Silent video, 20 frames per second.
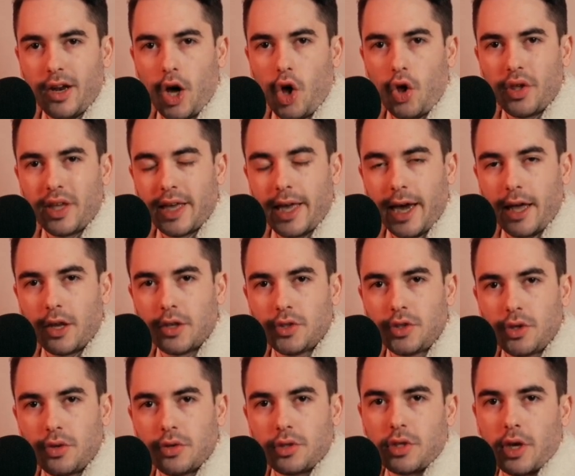All you gotta
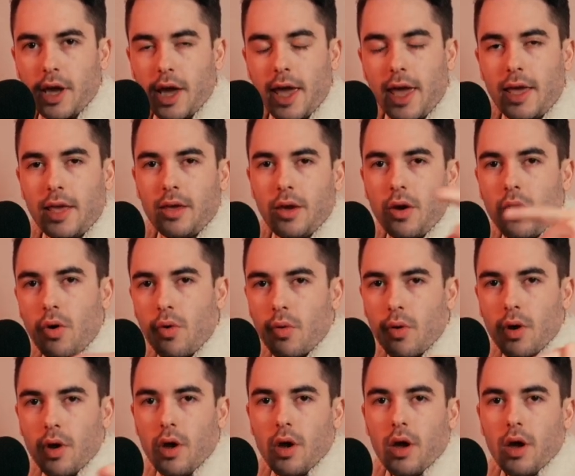do is say, hey, you,